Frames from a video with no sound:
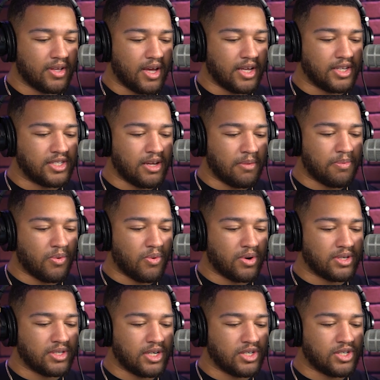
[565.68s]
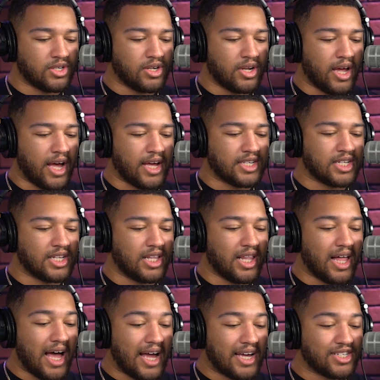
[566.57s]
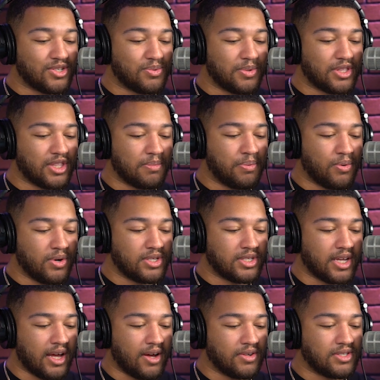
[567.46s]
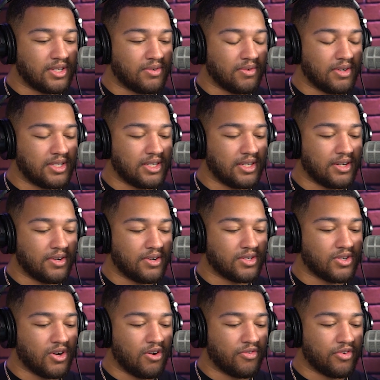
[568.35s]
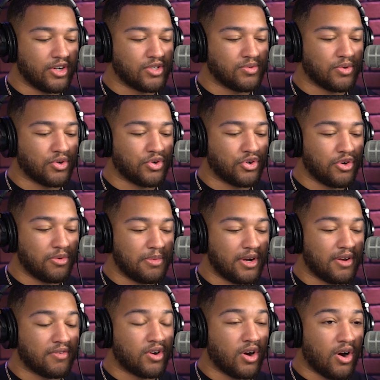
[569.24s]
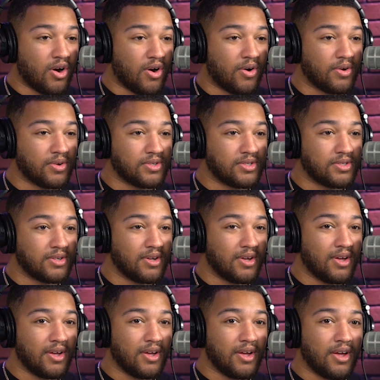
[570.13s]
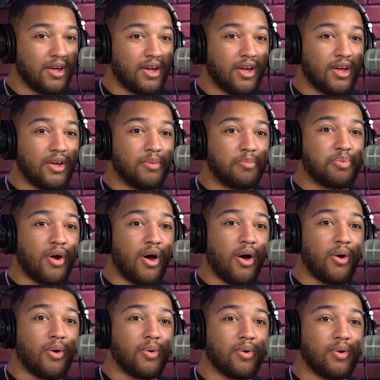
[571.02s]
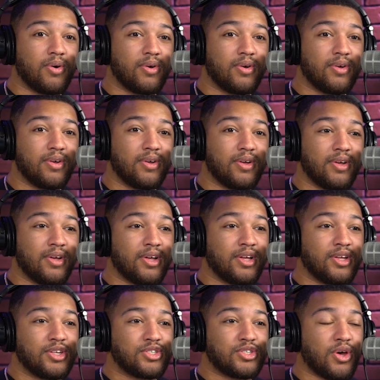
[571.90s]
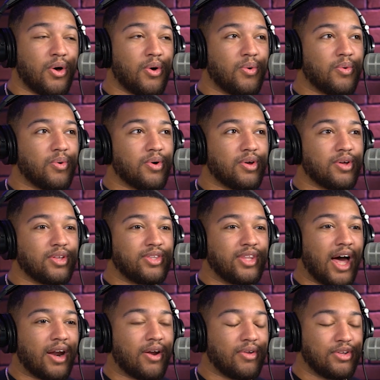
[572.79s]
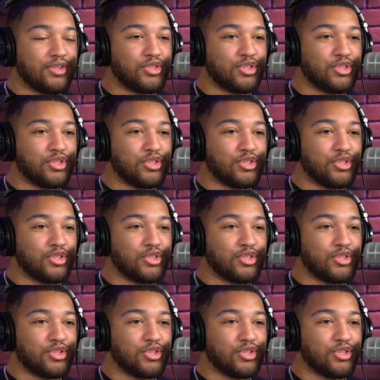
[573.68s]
a separate organization, has clashed with the Boy Scouts in recent years over its recruitment of girls. Bro, so not only